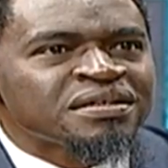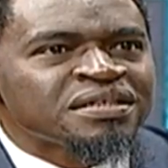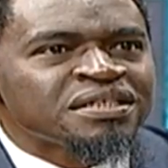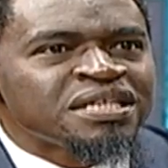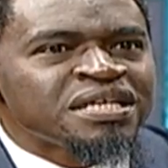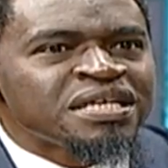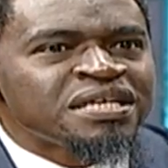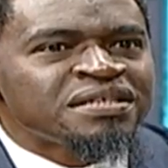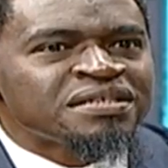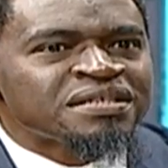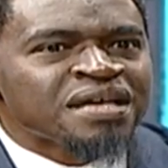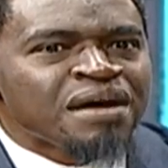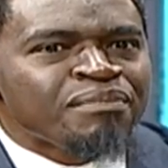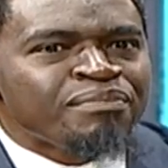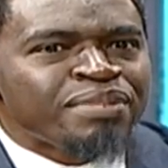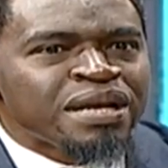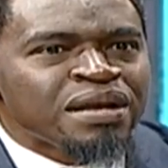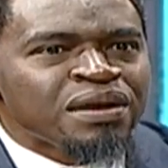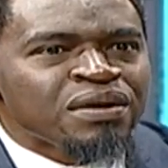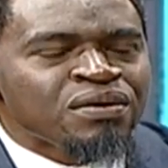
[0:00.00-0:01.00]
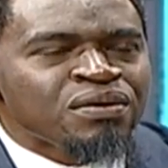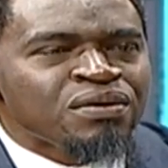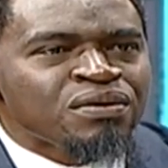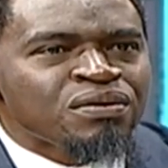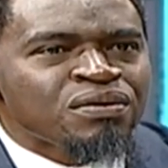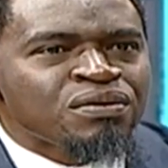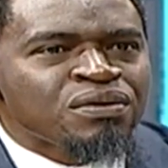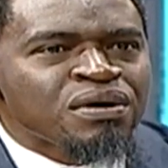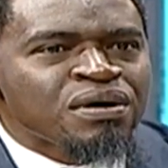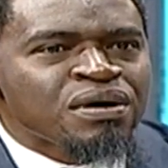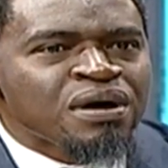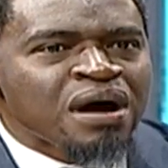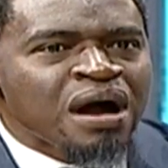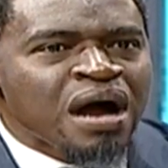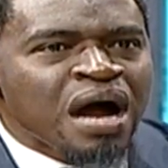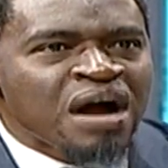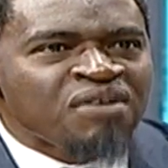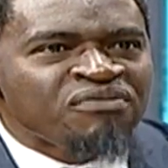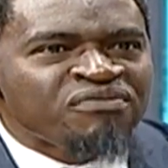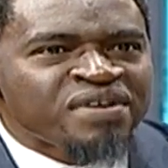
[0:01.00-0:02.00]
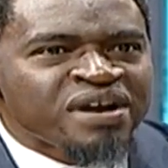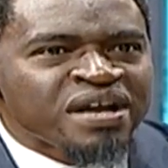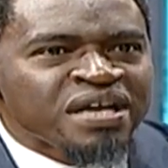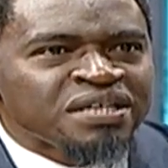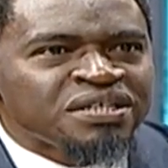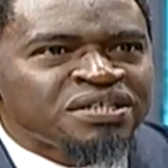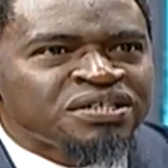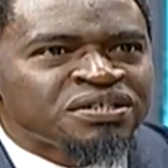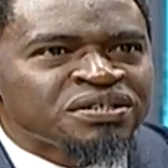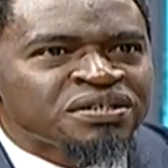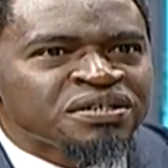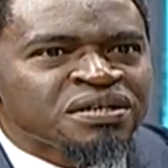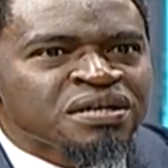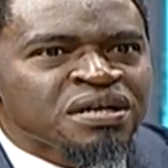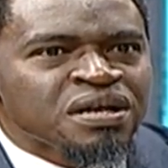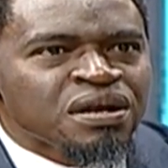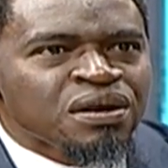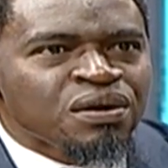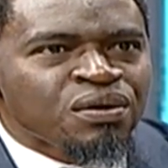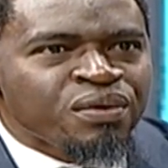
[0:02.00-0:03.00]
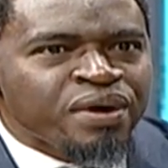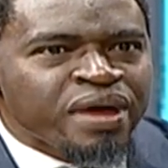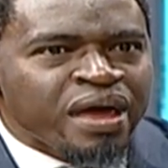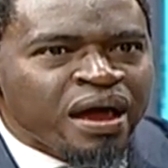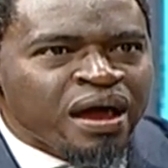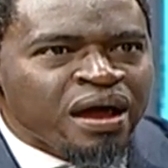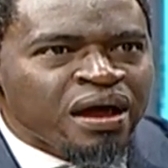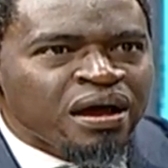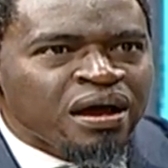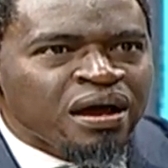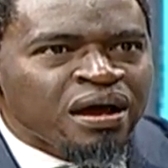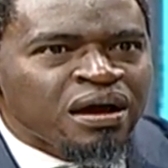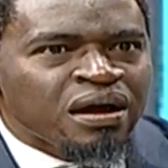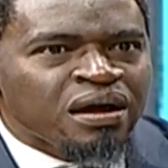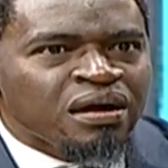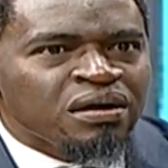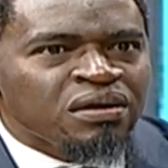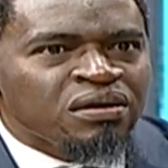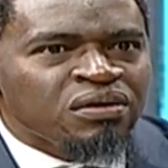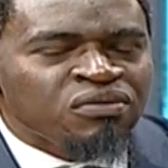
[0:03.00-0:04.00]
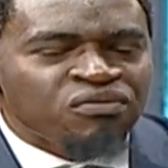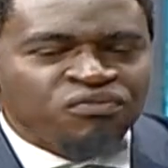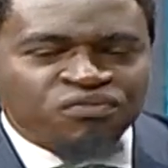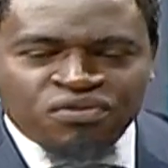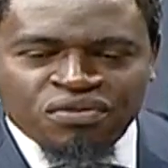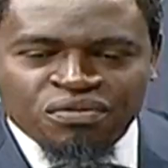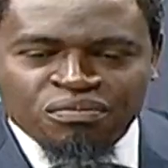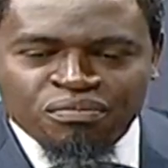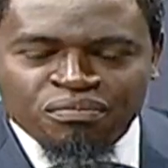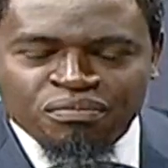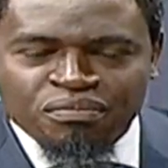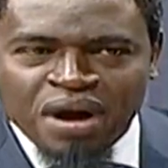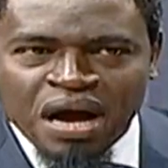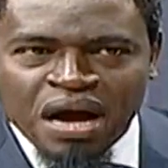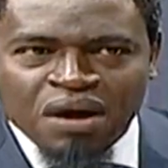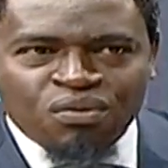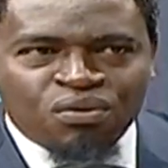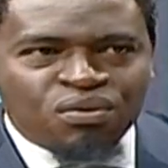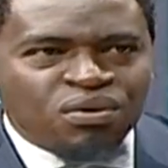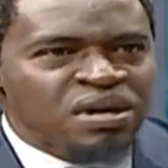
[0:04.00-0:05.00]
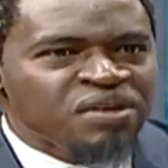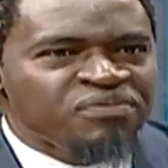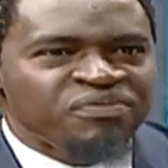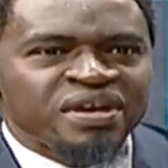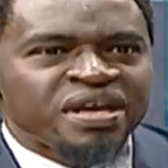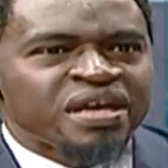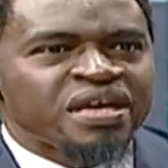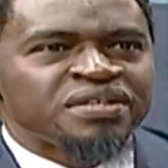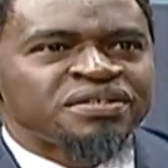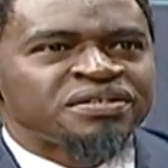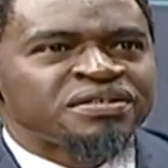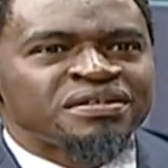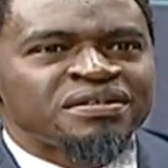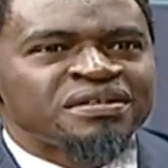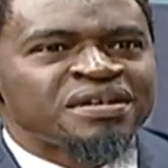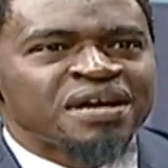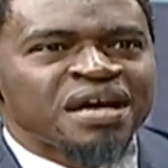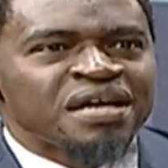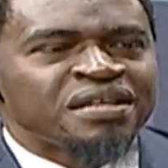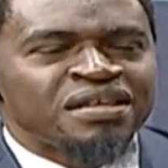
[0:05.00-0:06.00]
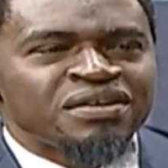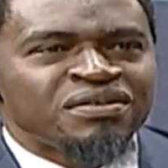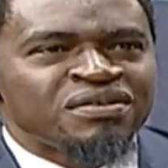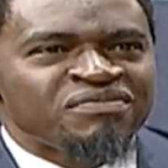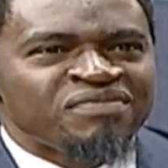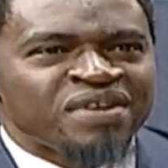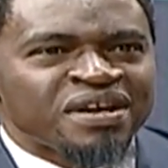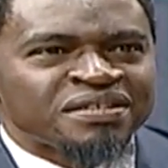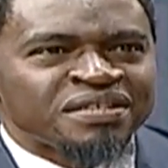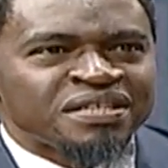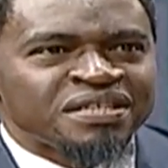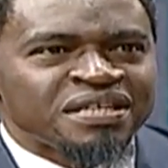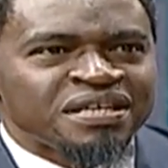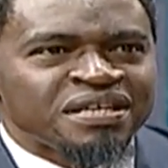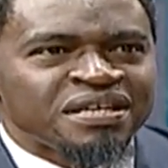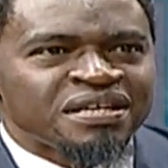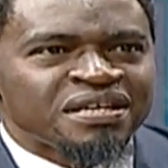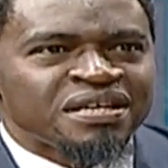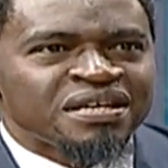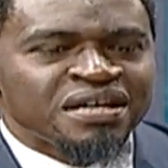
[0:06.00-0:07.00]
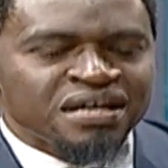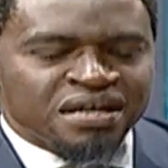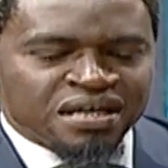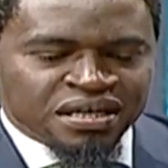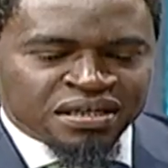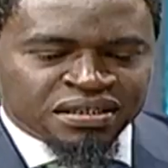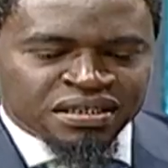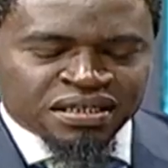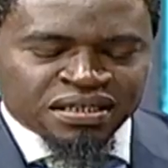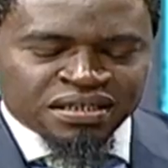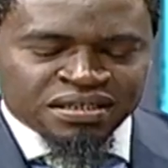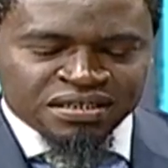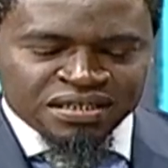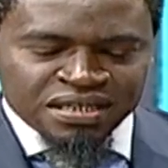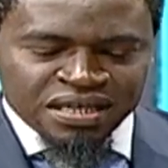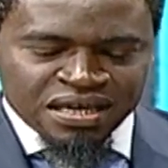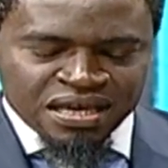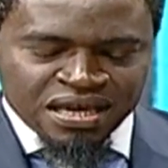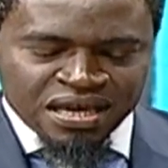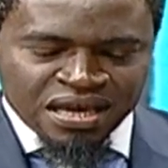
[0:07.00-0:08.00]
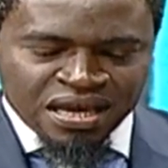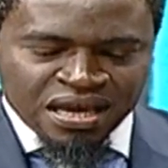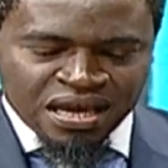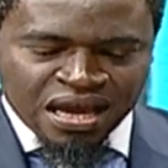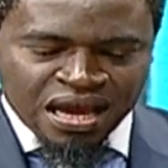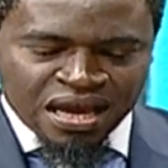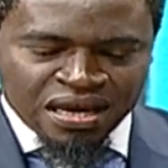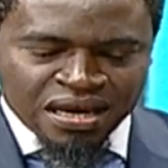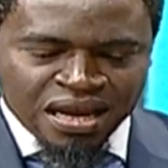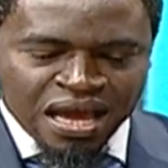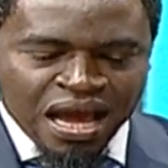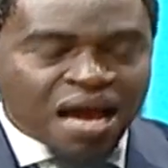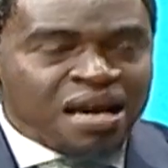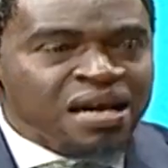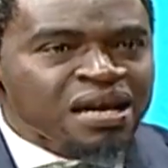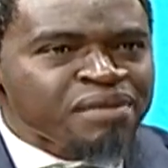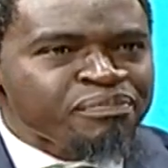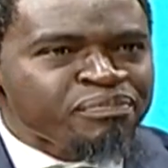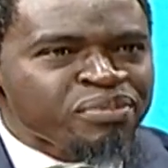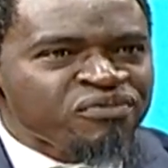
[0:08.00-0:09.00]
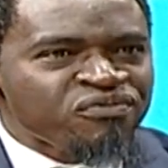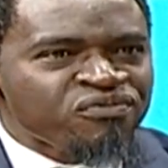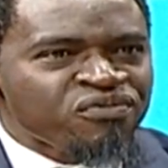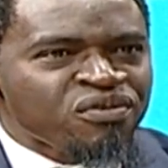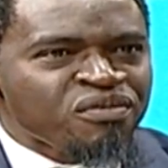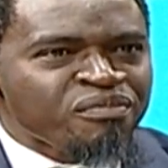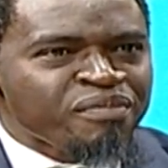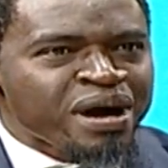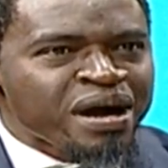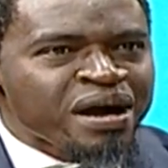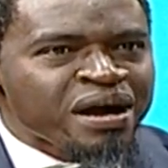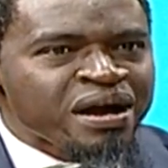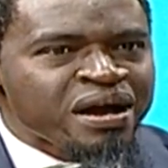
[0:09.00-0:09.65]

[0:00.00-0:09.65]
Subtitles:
She is a below average lawyer from her qualification at the university. She is an underperformer